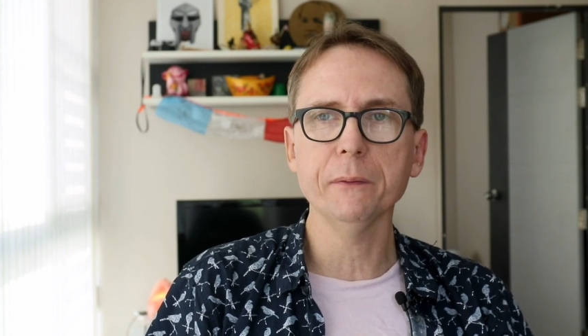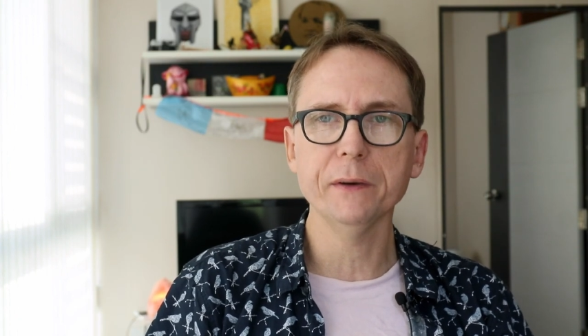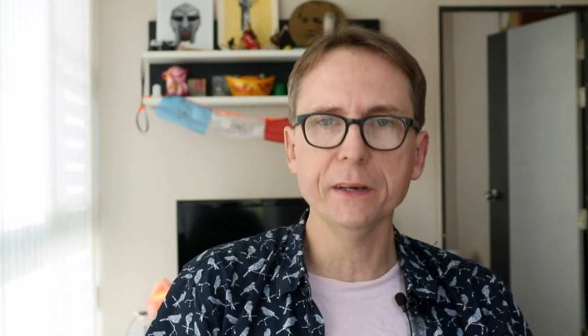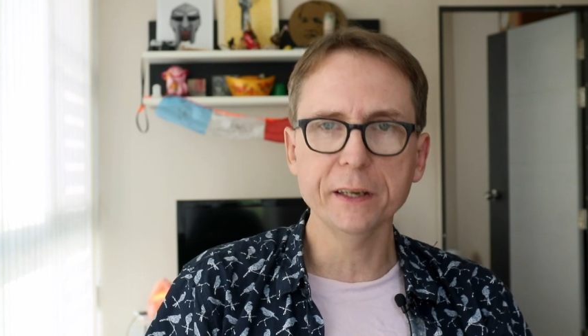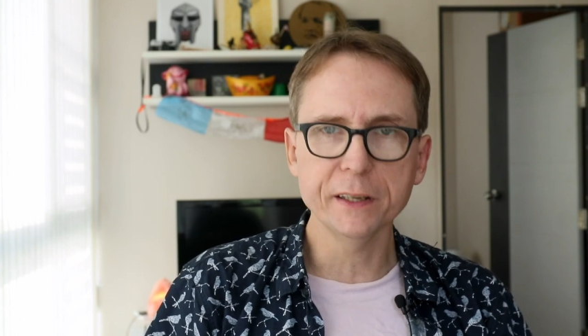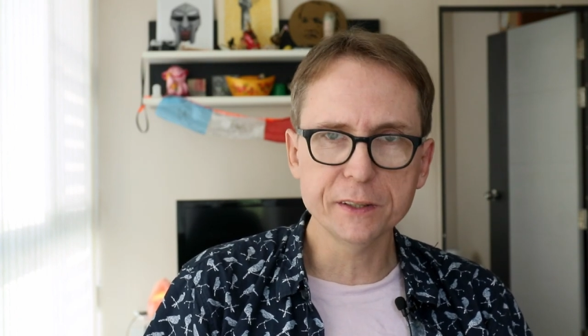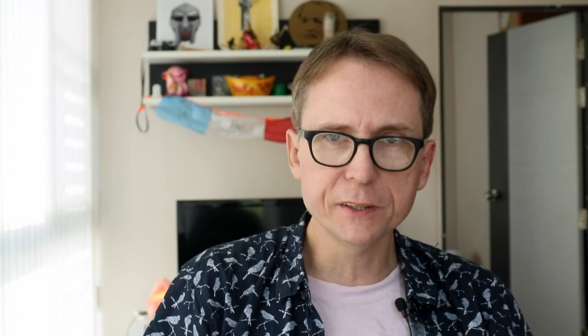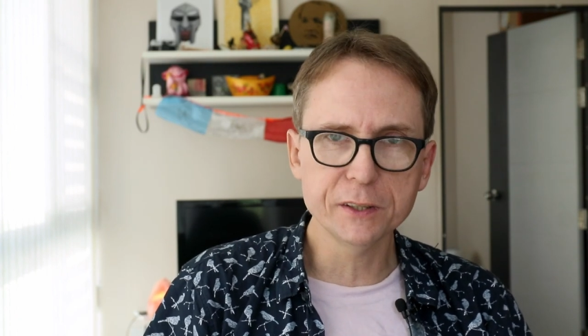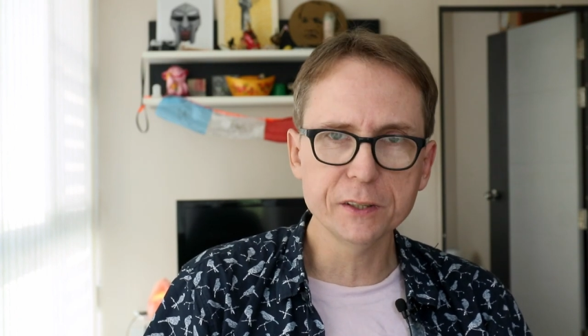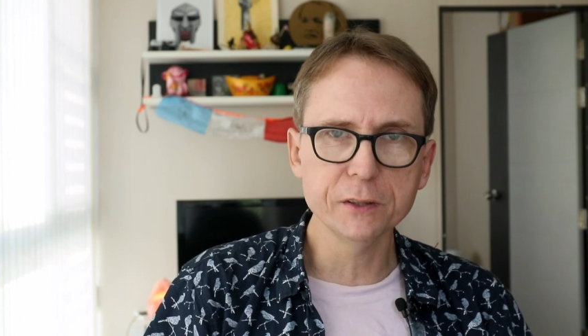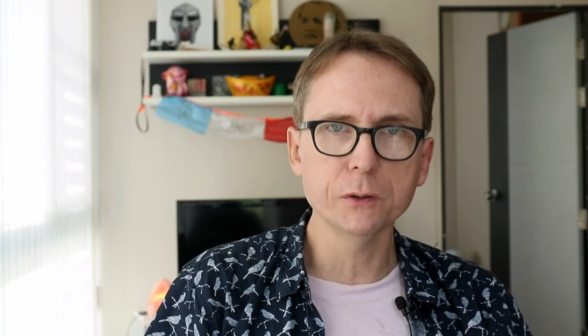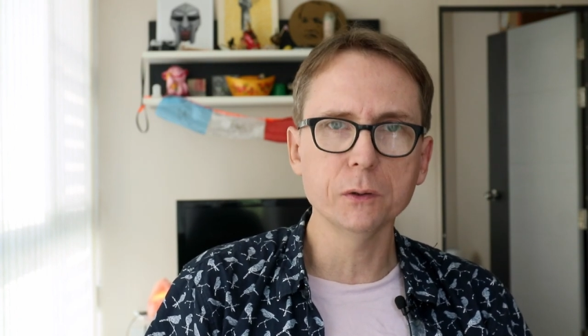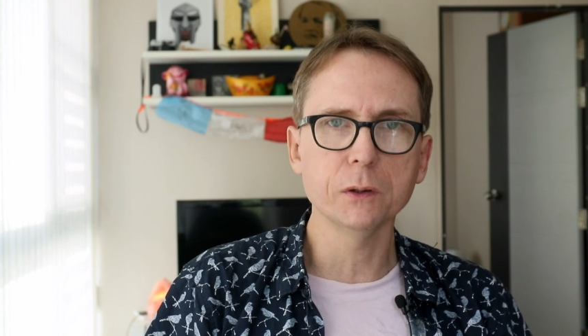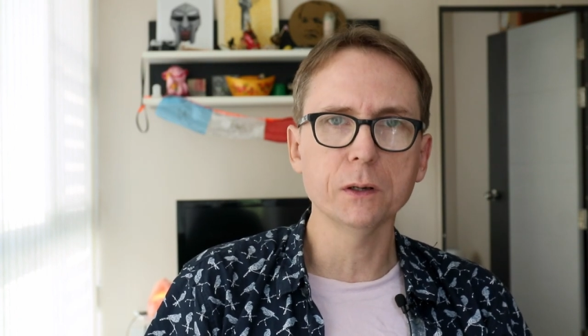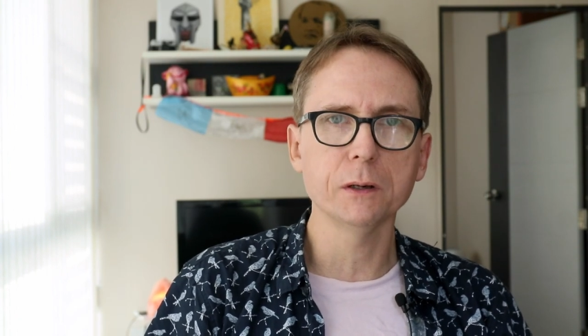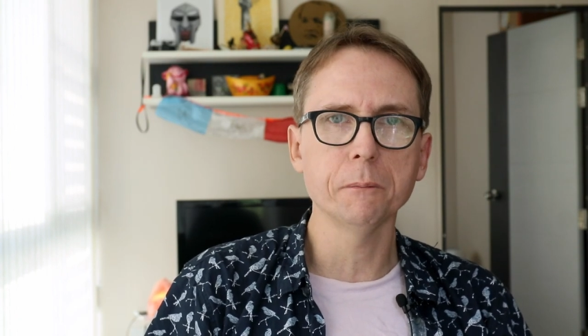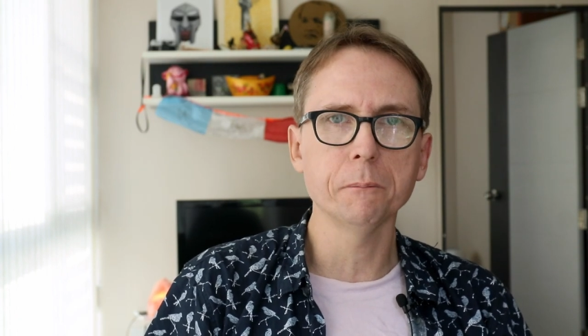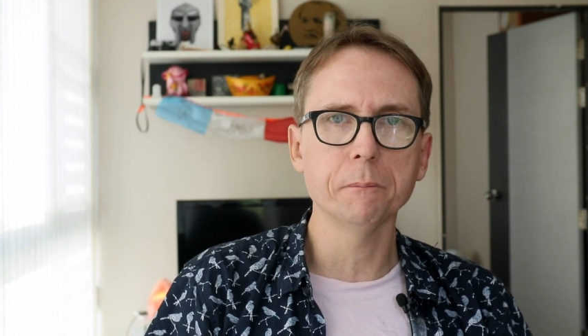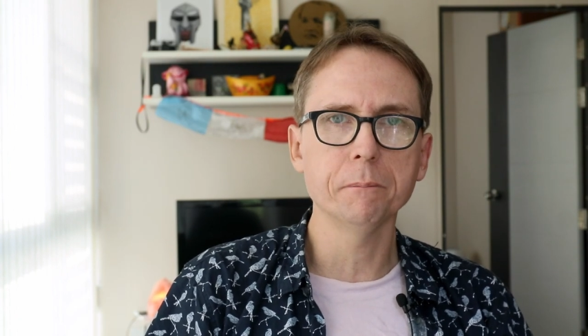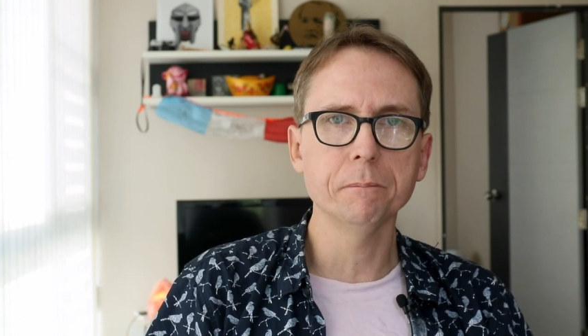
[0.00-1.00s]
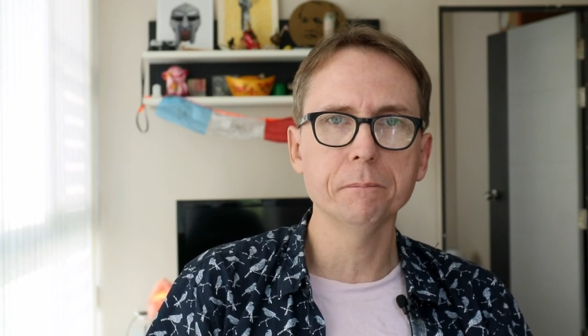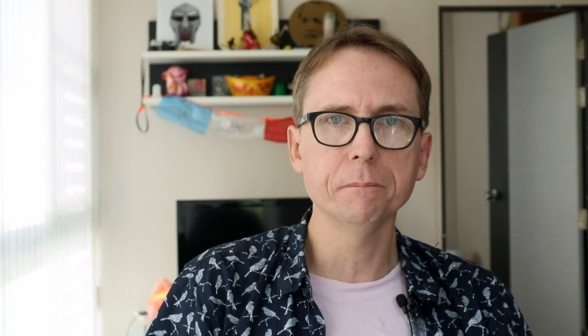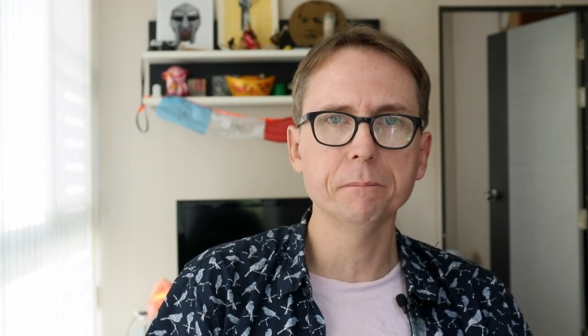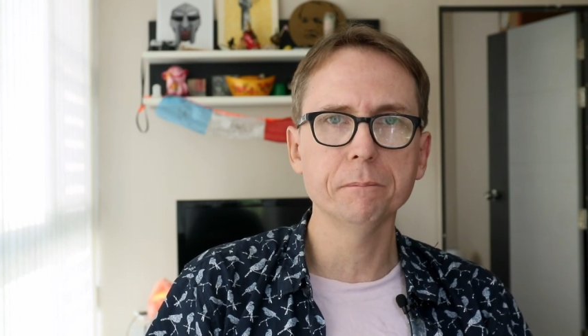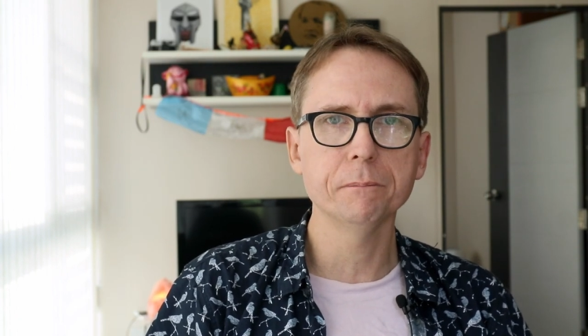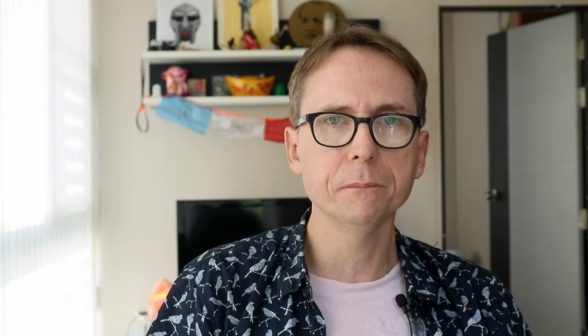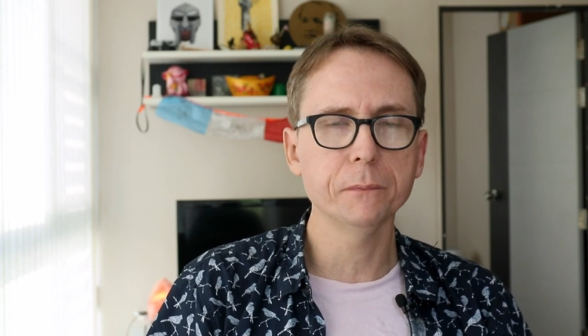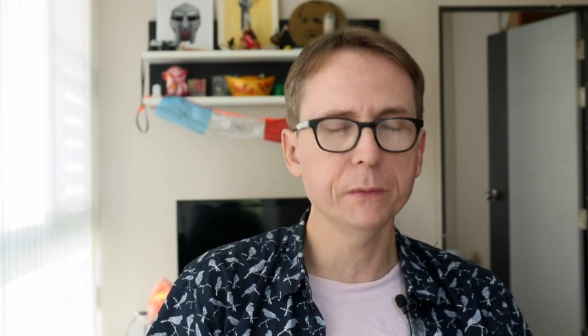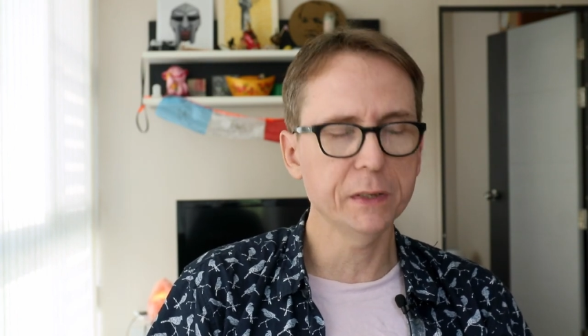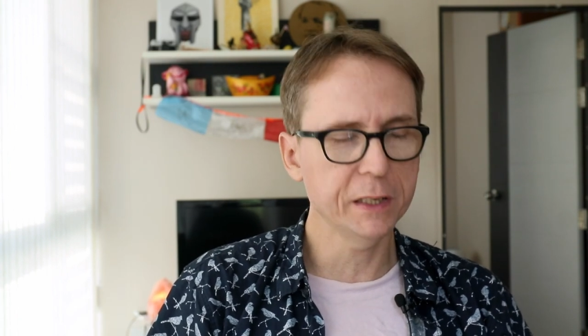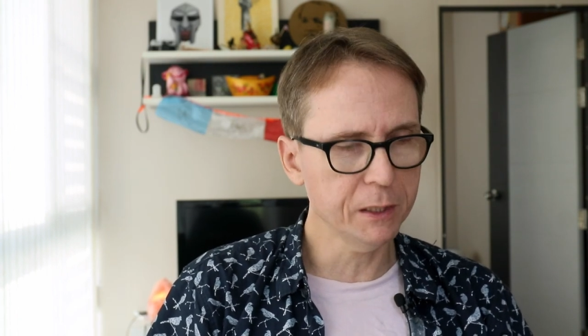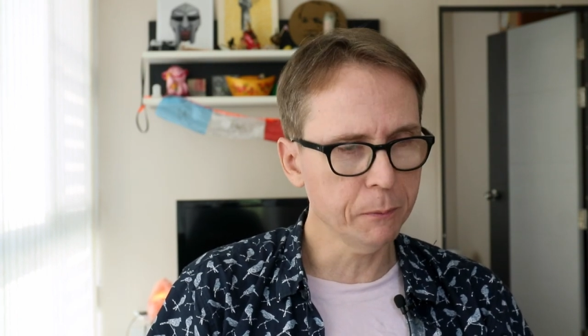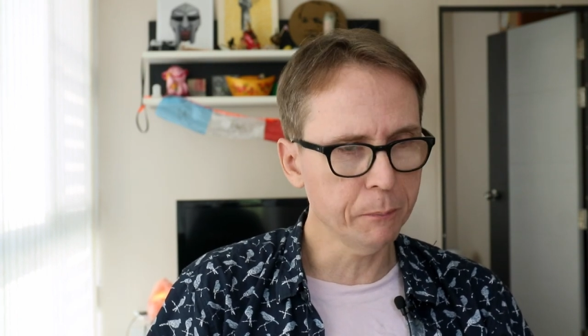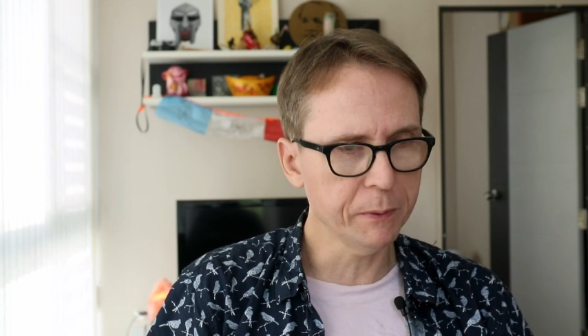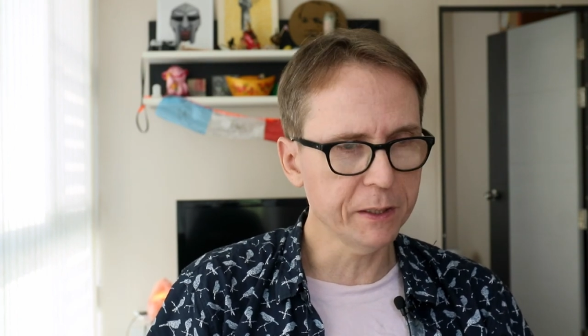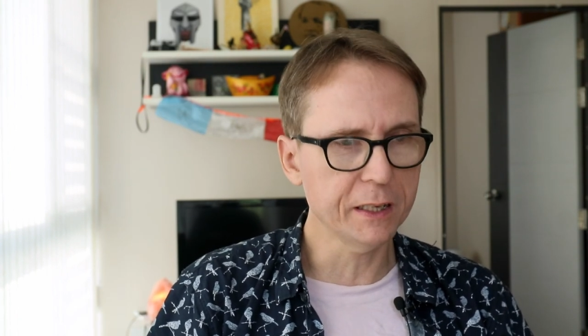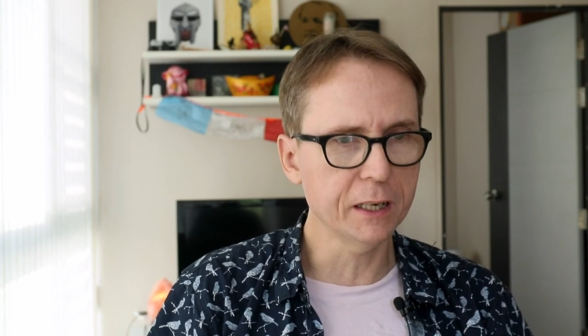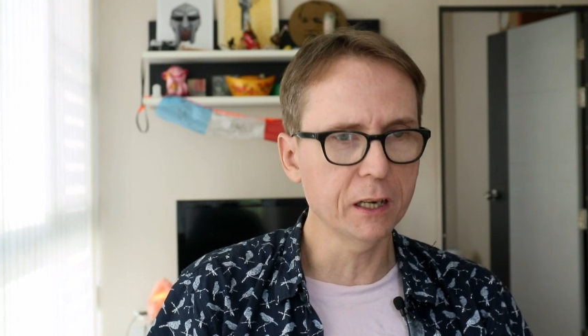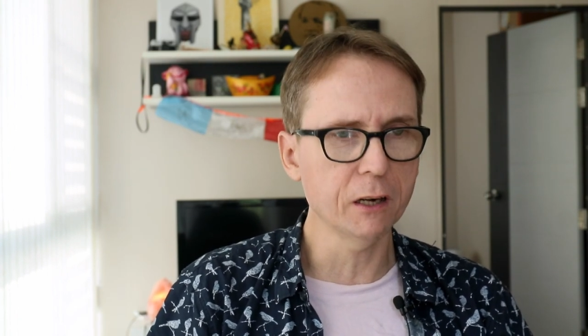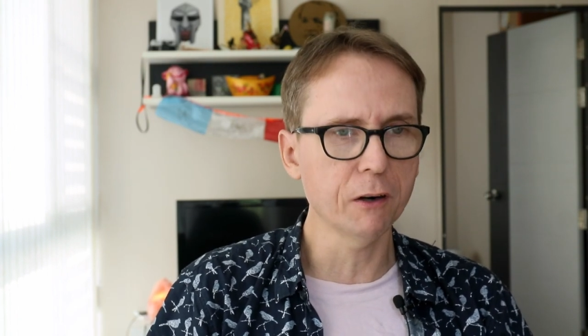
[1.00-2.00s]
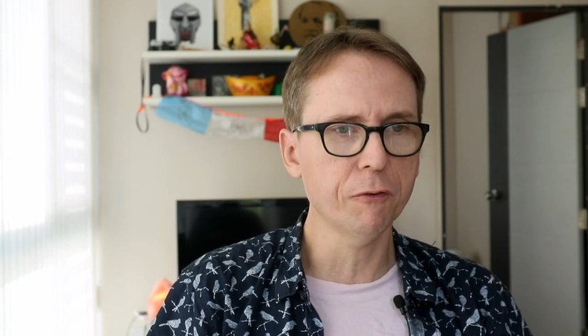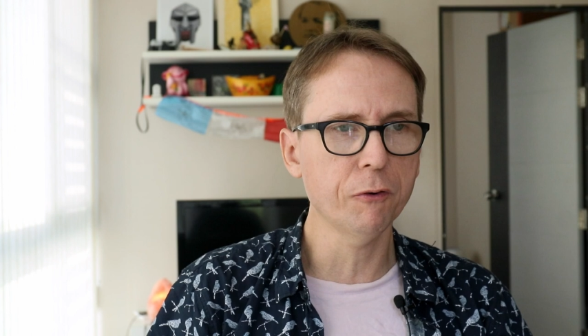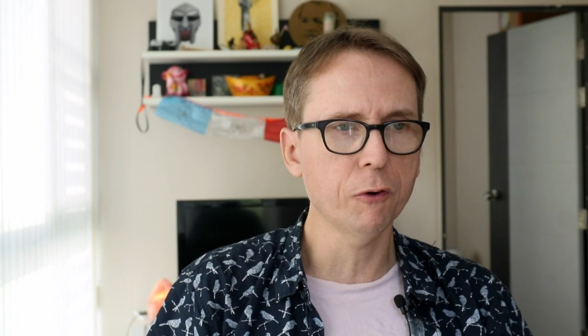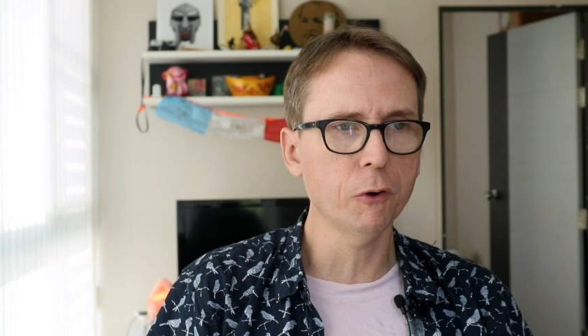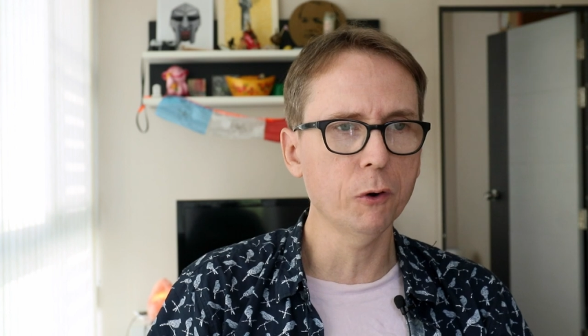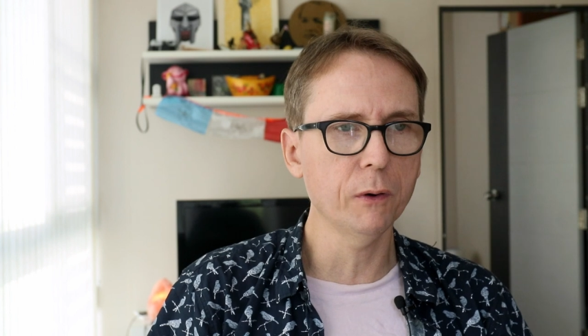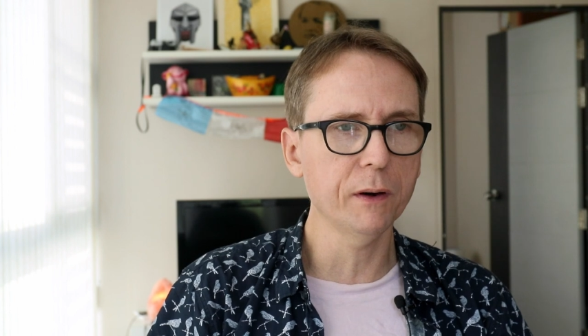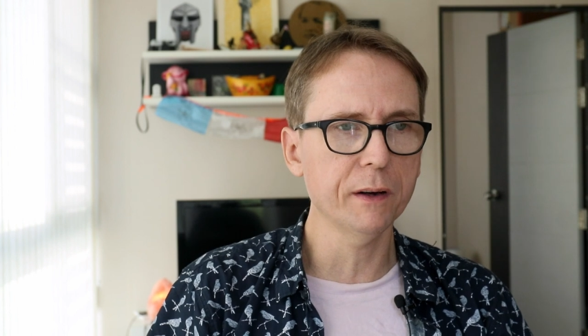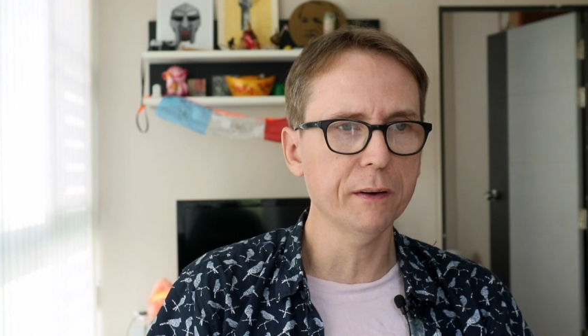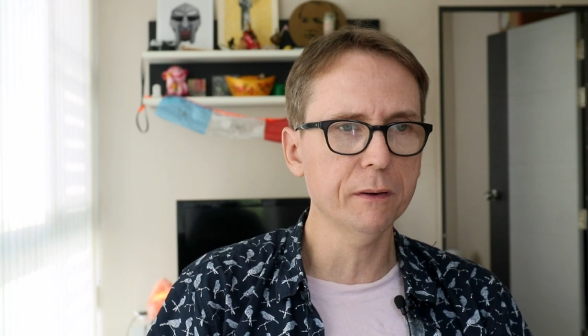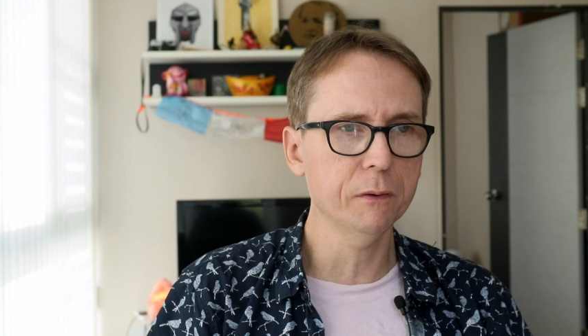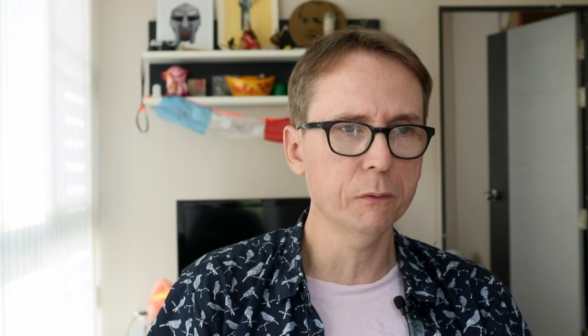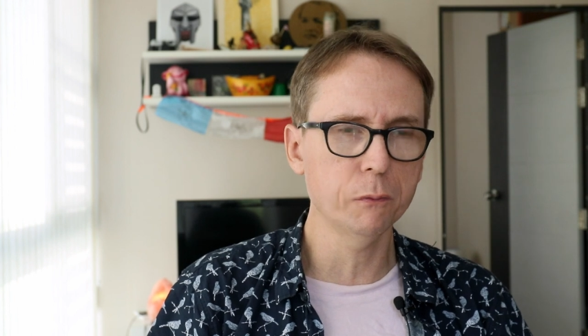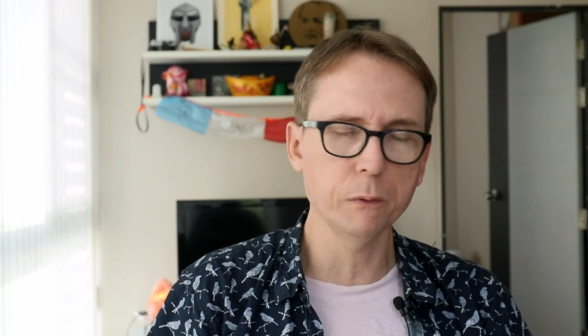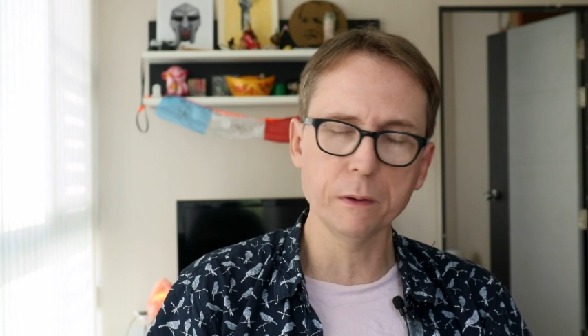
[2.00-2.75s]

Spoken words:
we need to be careful.